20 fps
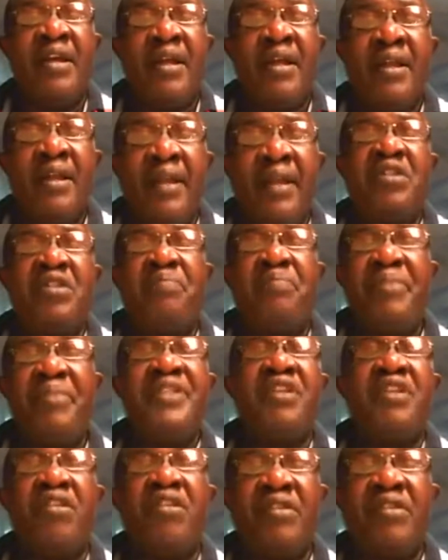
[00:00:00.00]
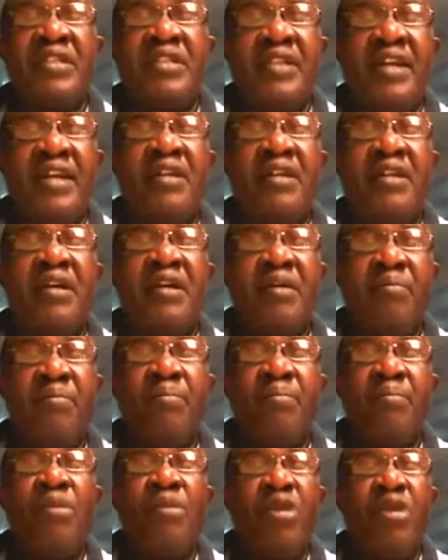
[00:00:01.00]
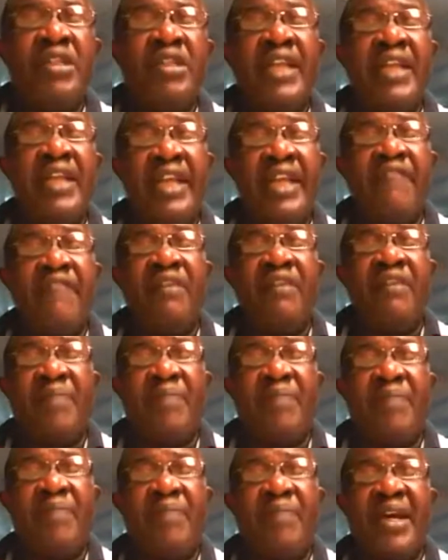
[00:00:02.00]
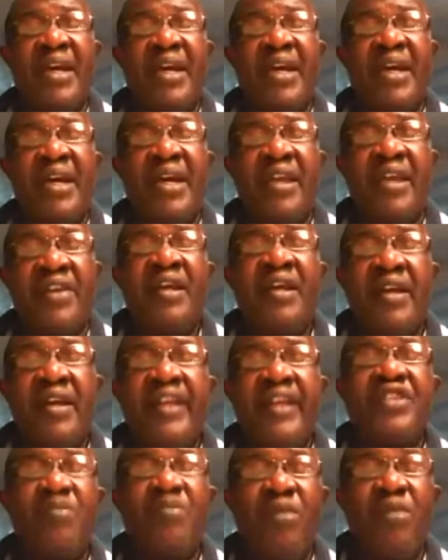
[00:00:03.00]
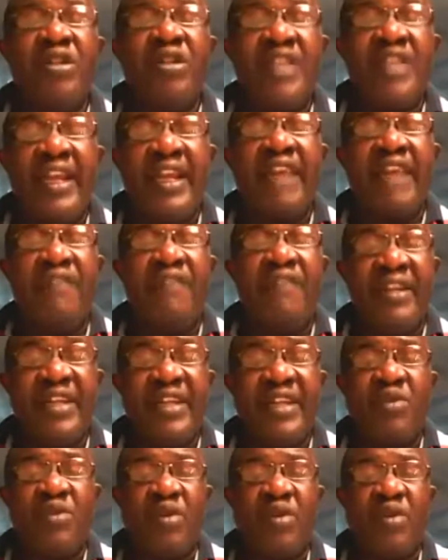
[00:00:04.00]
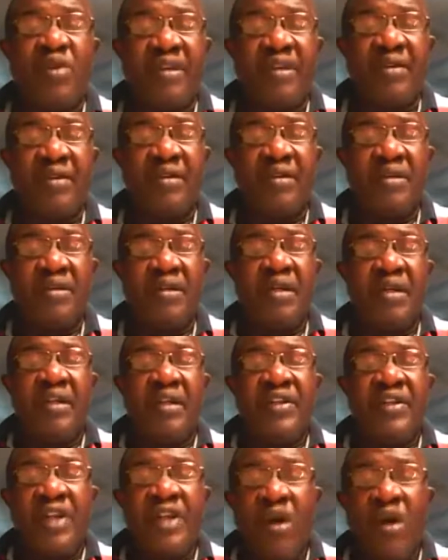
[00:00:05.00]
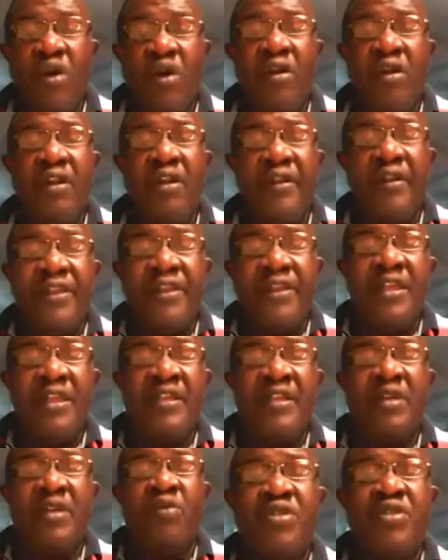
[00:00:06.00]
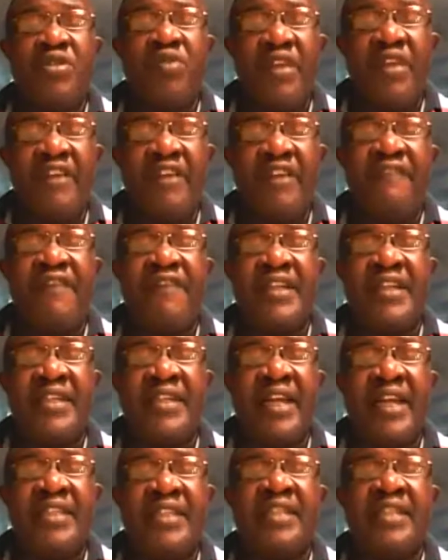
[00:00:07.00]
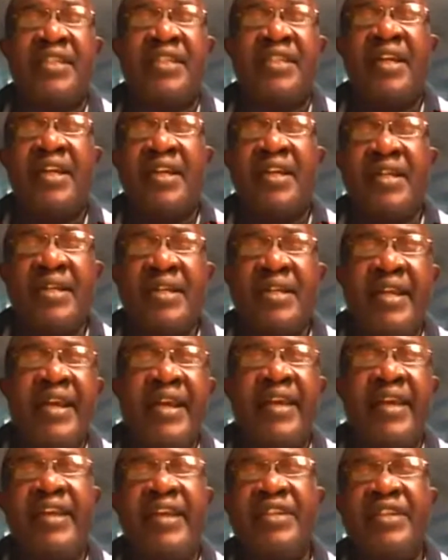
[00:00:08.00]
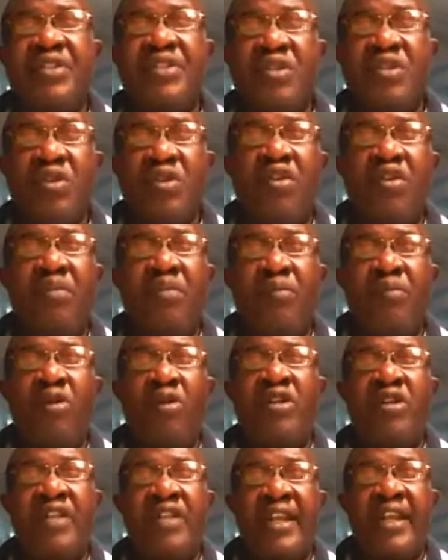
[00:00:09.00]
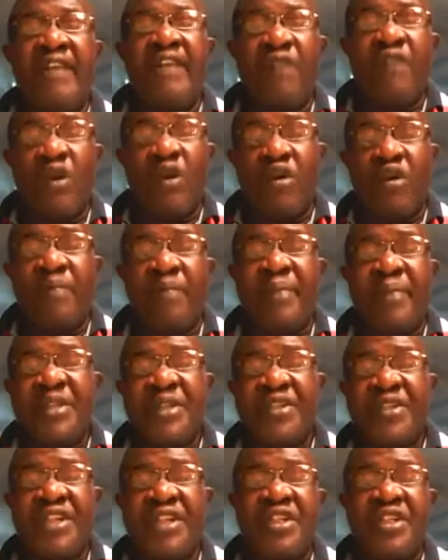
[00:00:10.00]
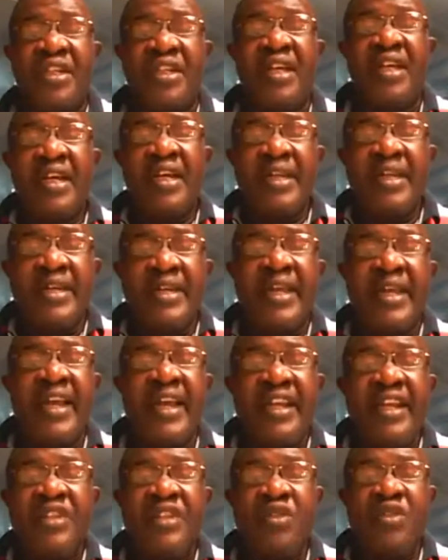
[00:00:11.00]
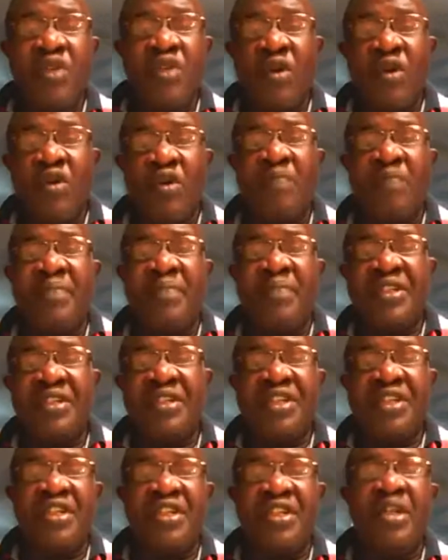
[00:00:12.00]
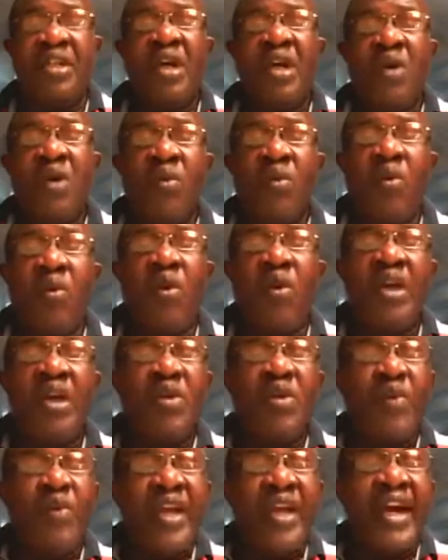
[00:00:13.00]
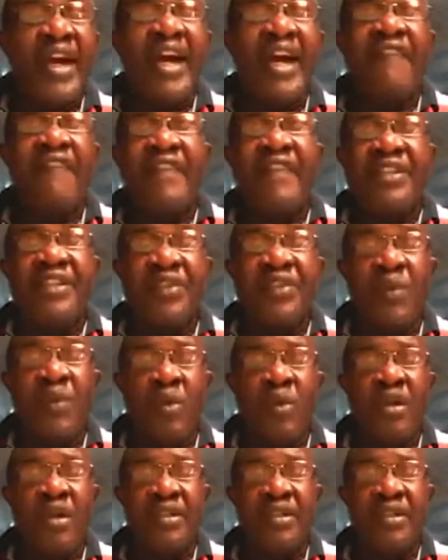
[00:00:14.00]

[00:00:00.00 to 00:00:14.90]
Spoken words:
Let's not misunderstand multi-level marketing, networking. The only thing that will emphasize is there is no multi-level compensation. There is no compensation. What we have is reward.